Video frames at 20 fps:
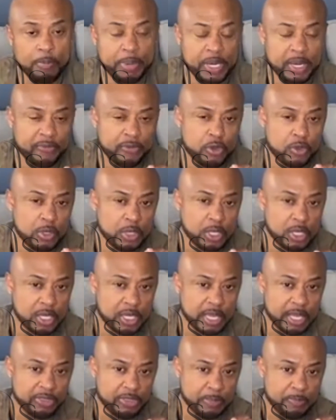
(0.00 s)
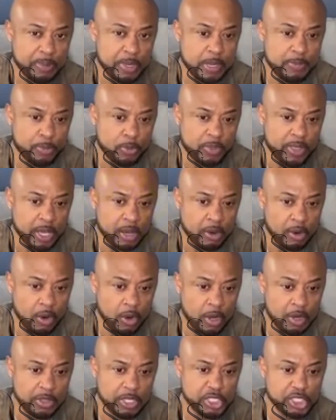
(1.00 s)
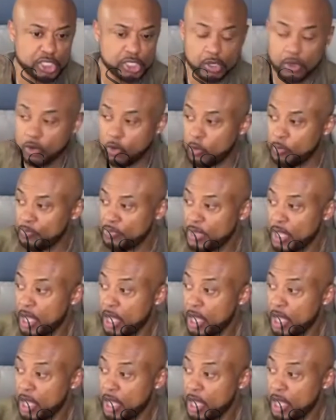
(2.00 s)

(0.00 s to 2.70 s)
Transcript: But if you look at the people that are on the show,